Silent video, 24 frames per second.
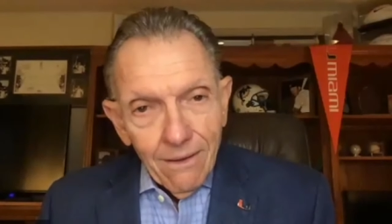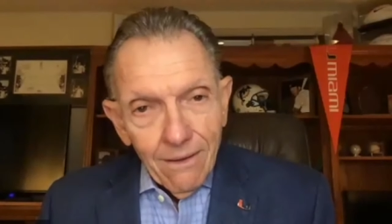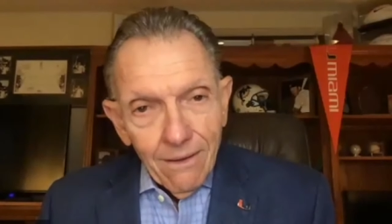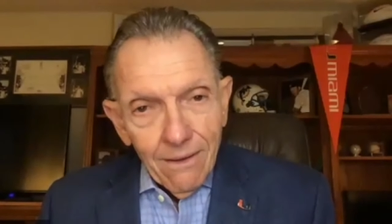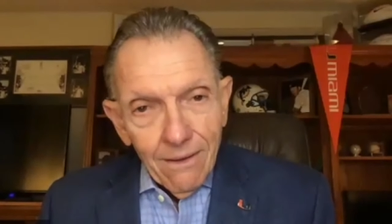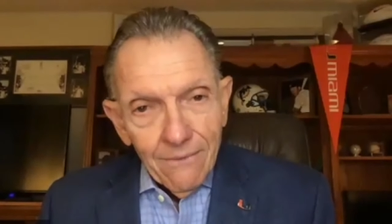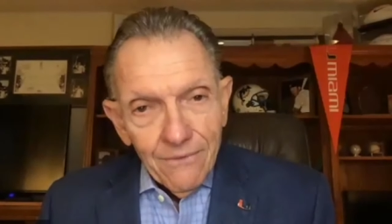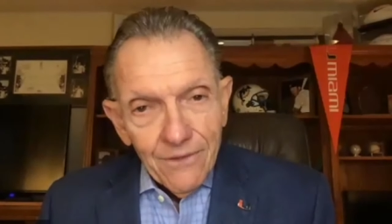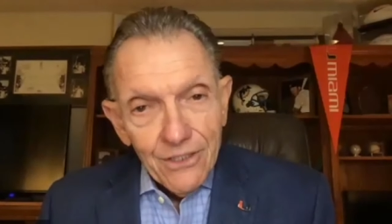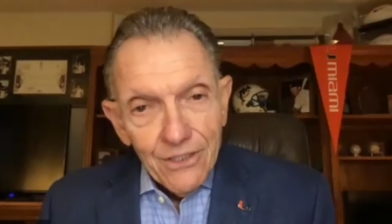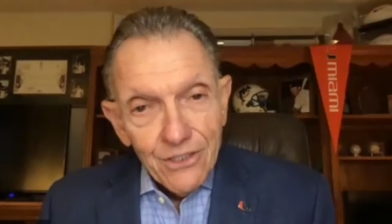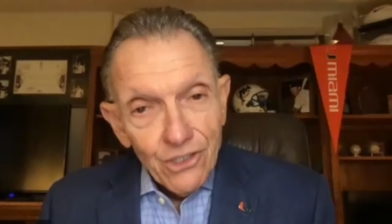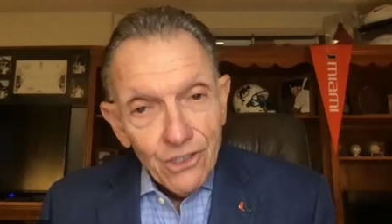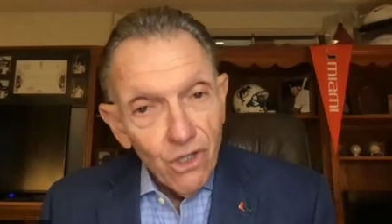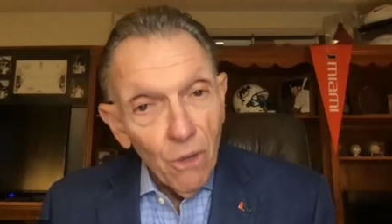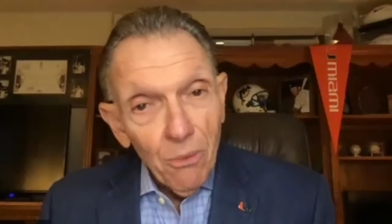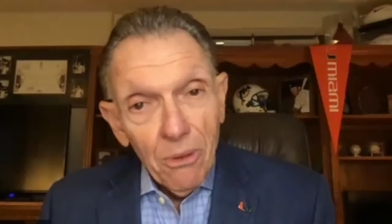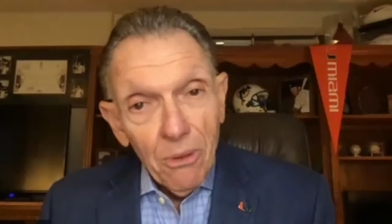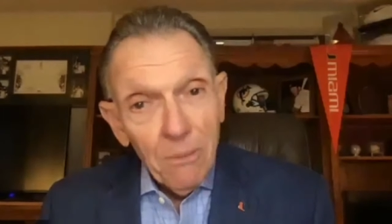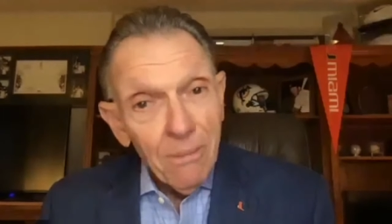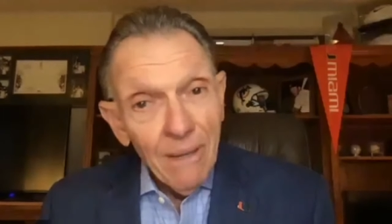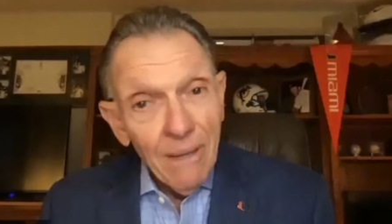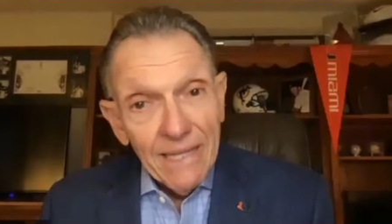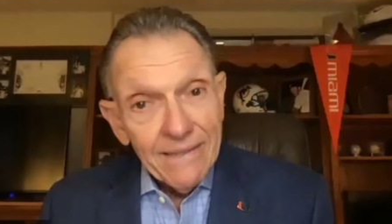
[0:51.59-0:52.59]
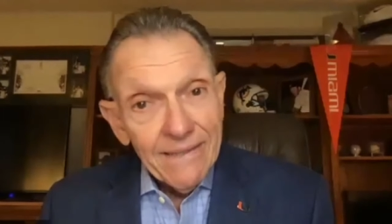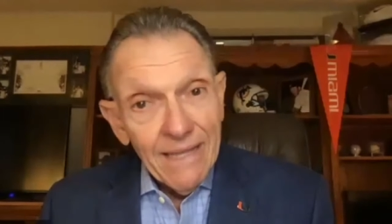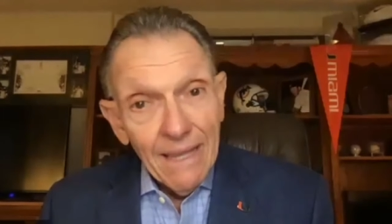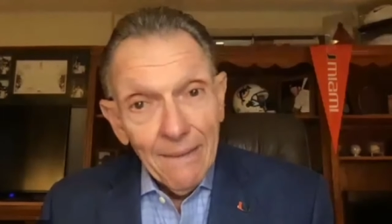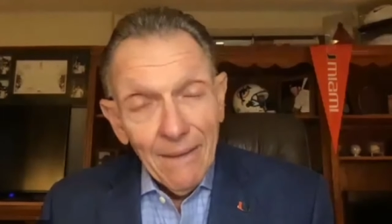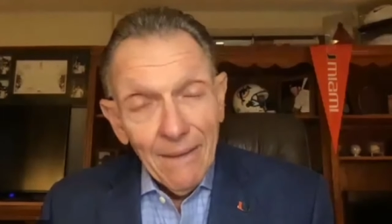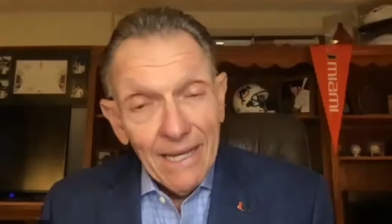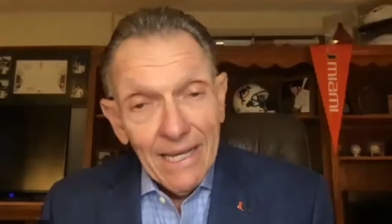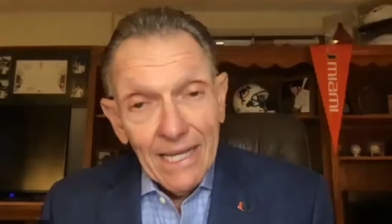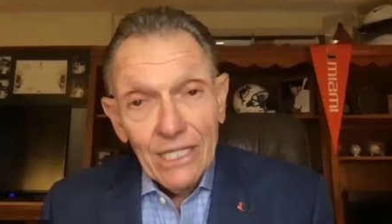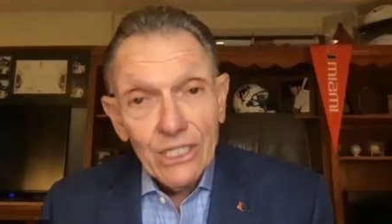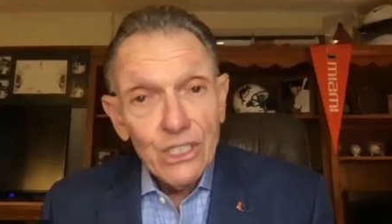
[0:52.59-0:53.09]
This global
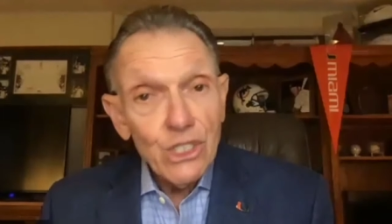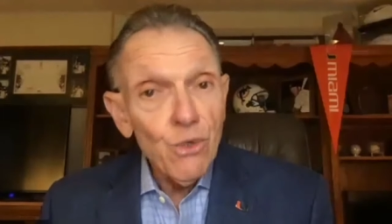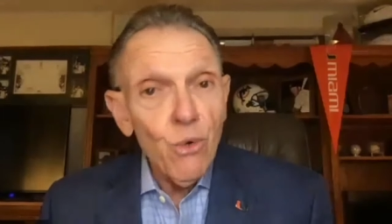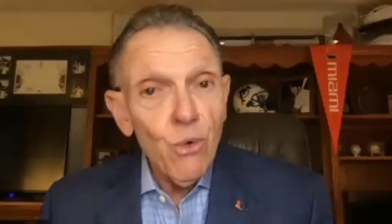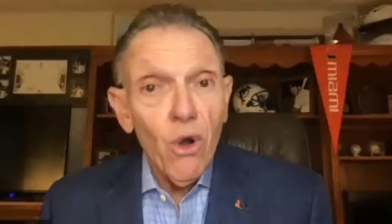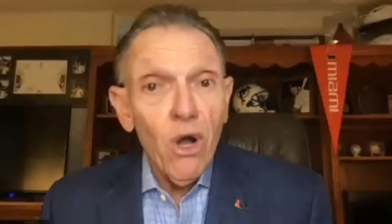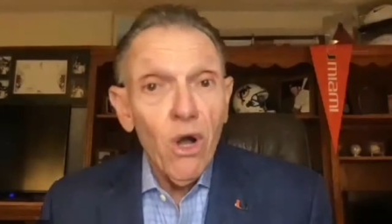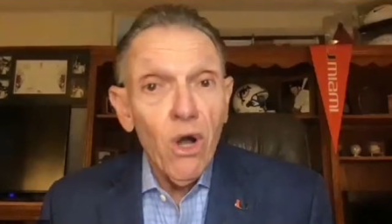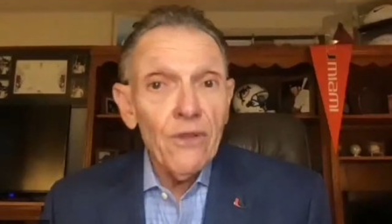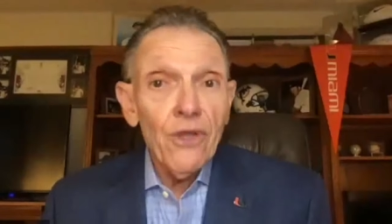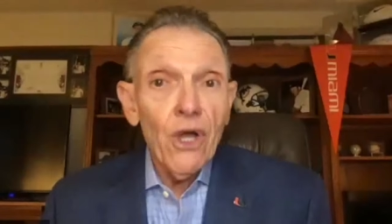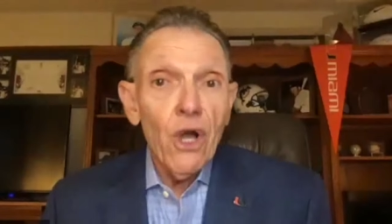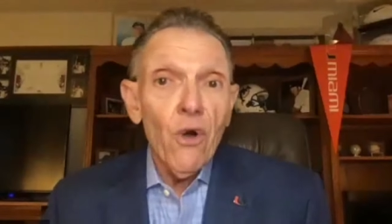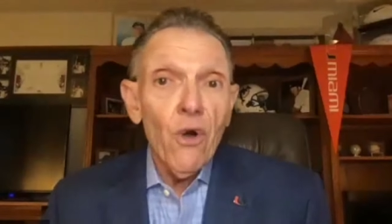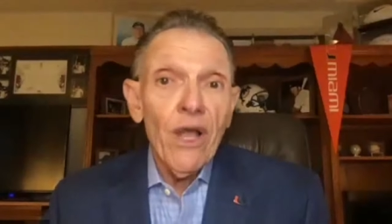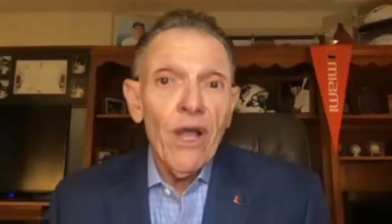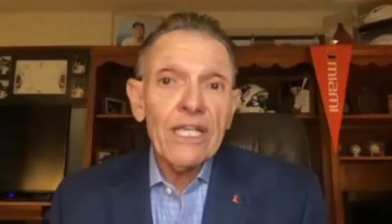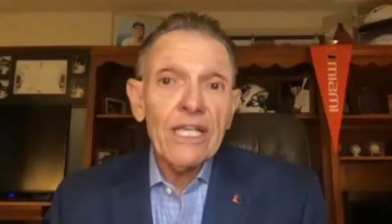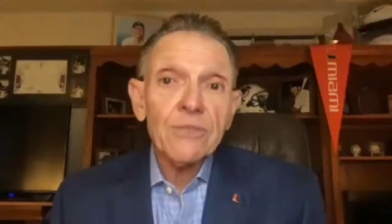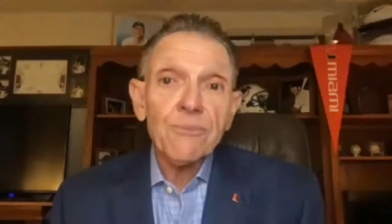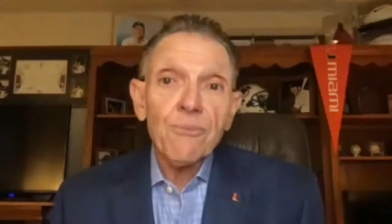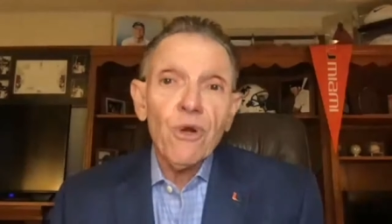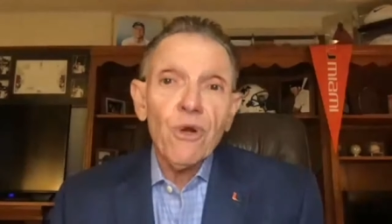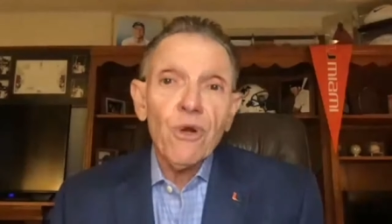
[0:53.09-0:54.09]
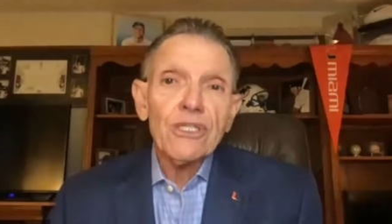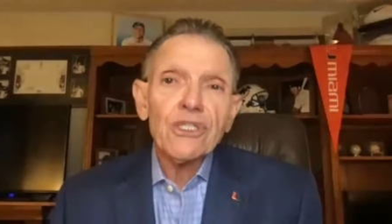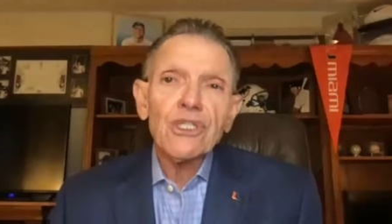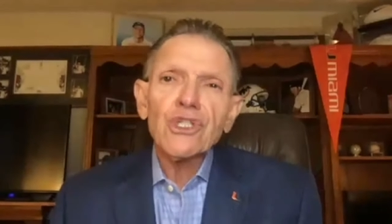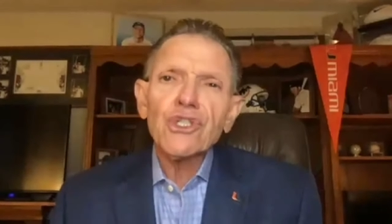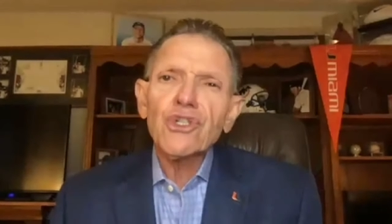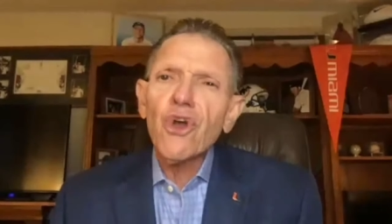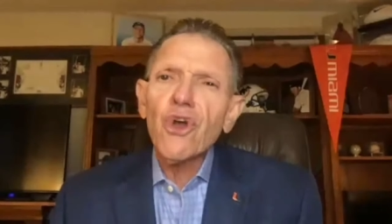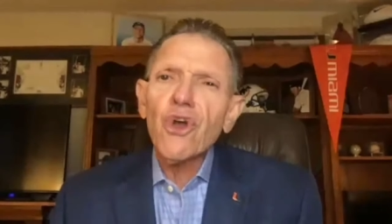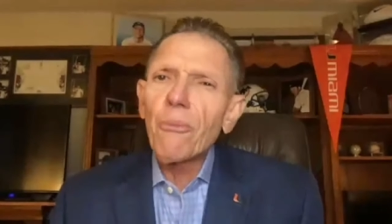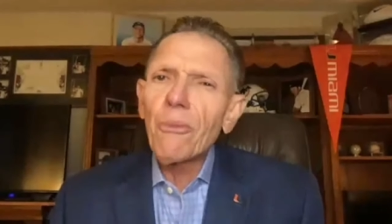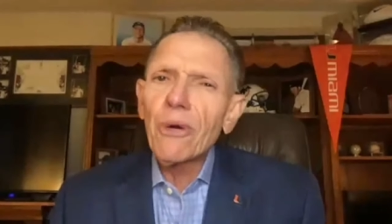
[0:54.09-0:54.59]
pandemic, as you all know, has brought
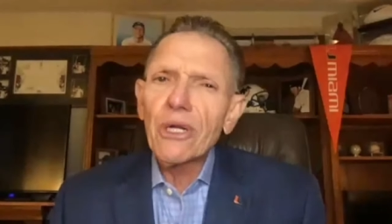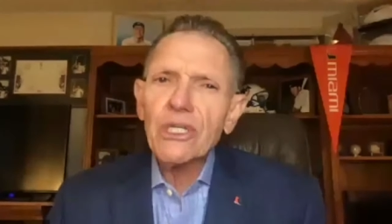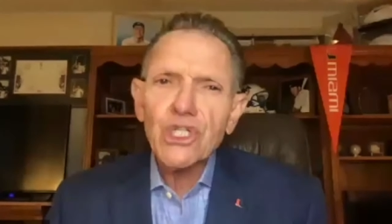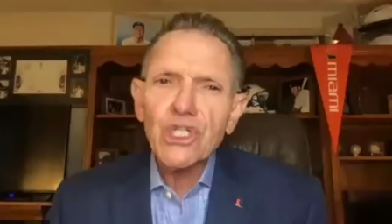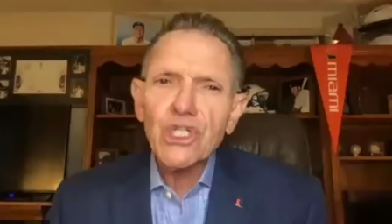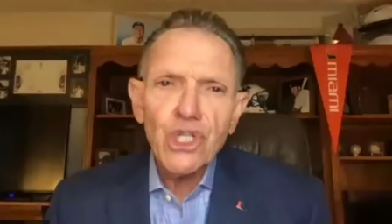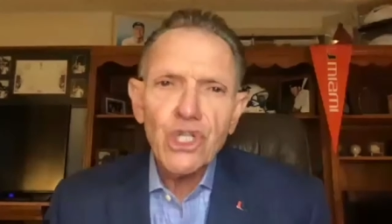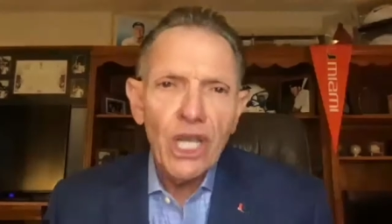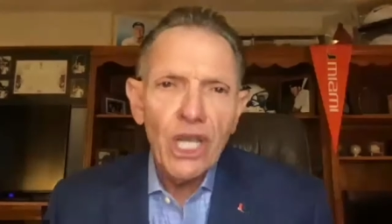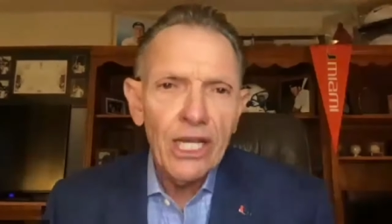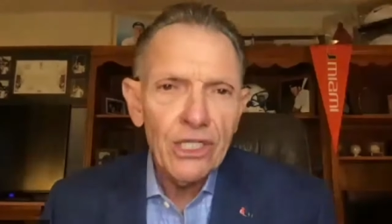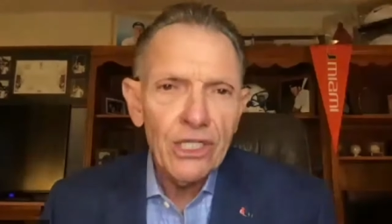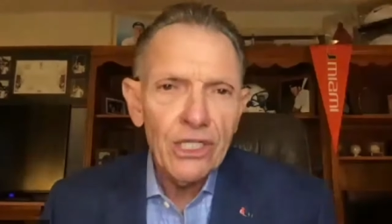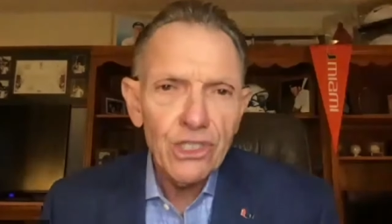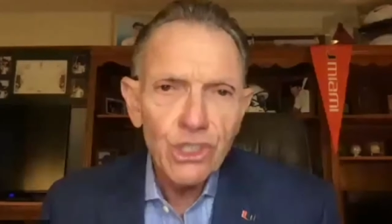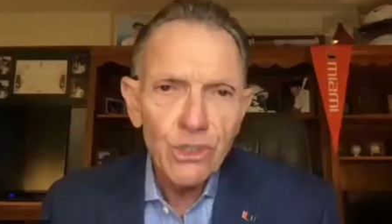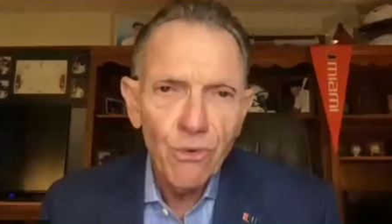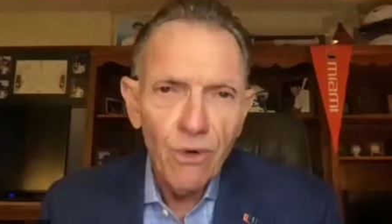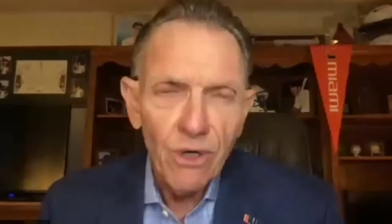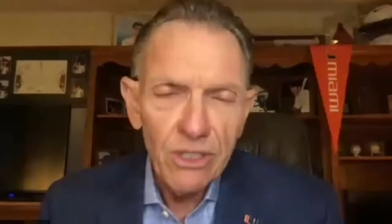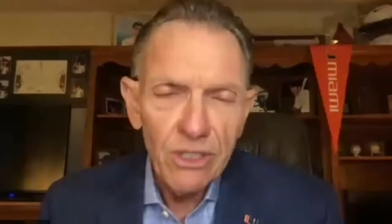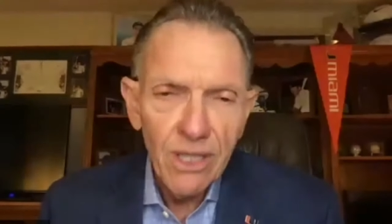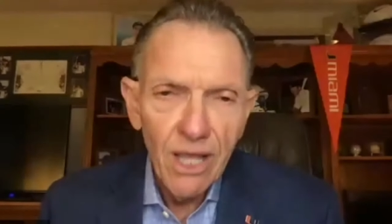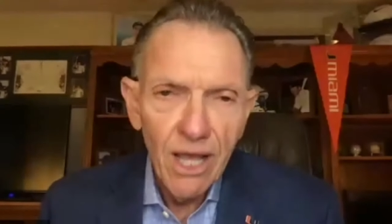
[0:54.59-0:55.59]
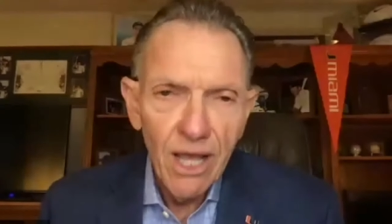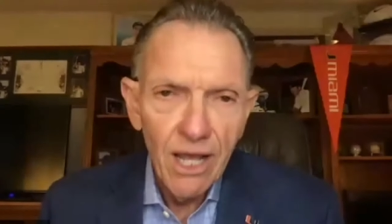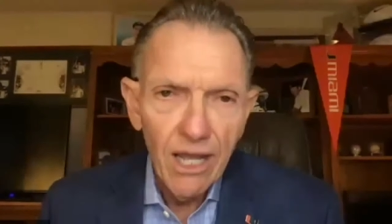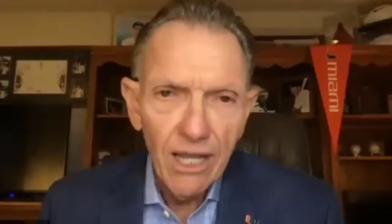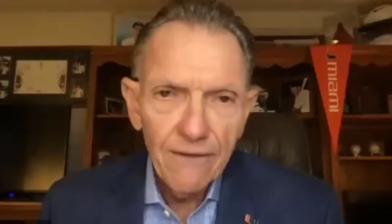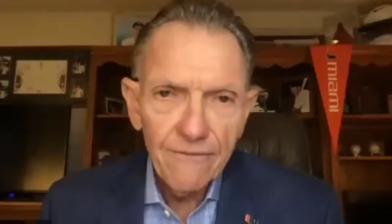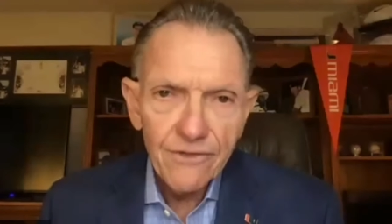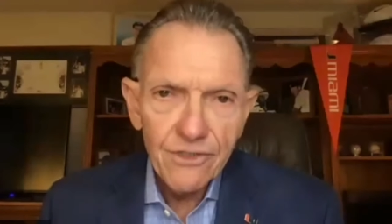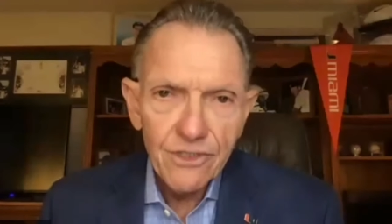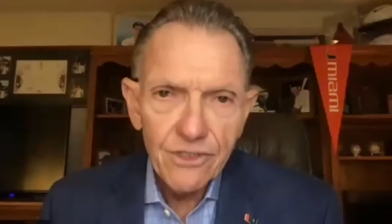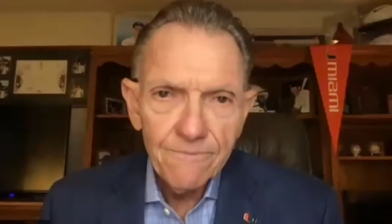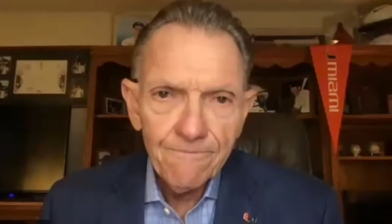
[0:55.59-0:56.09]
so much change to our
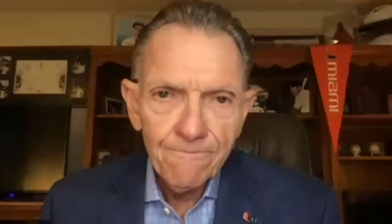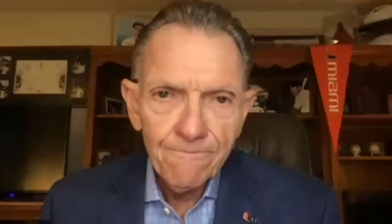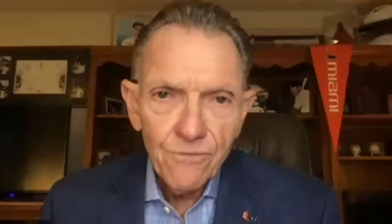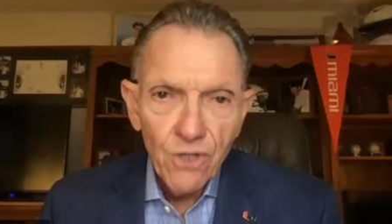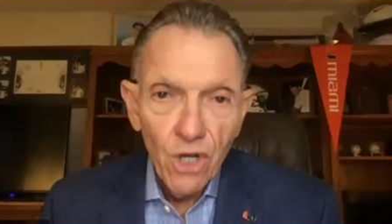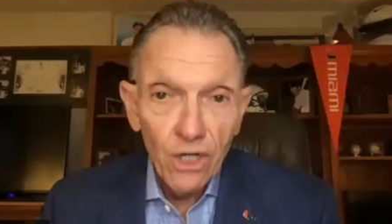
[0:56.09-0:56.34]
lives.